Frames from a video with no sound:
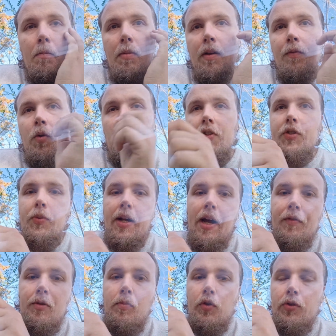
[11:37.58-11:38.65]
of course you would
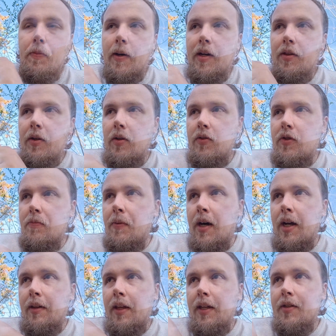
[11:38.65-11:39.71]
have to multiply those
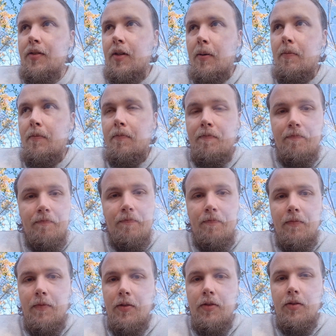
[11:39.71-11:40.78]
by like some
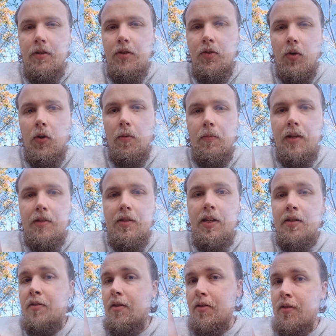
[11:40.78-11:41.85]
term that
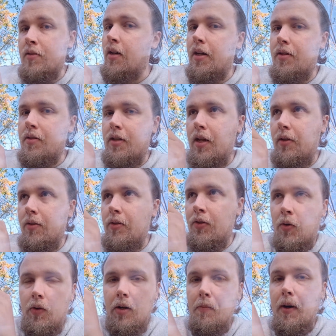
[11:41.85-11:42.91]
says this is not a scalar,
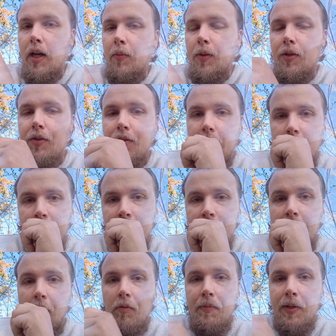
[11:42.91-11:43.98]
don't combine it with other scalars,
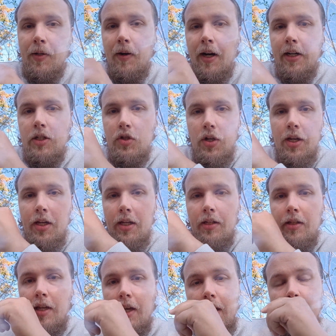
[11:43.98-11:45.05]
and that would be your ij
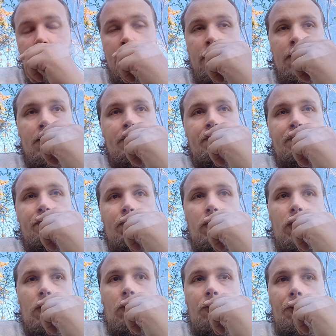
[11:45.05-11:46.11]
and k.
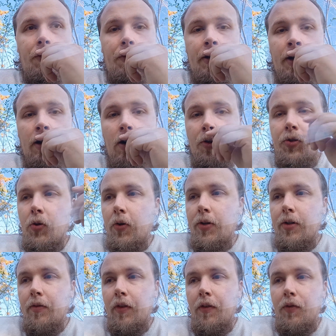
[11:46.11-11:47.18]
Or
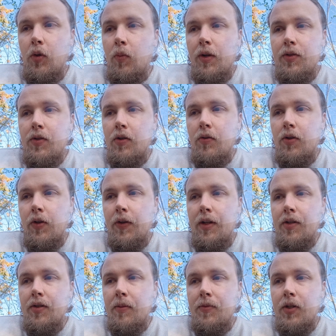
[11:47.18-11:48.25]
alternatively, if you want to, your
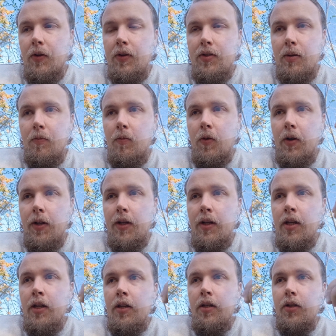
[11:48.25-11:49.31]
e sub 0, e sub 1,
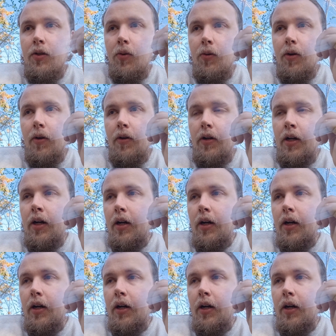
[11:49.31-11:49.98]
your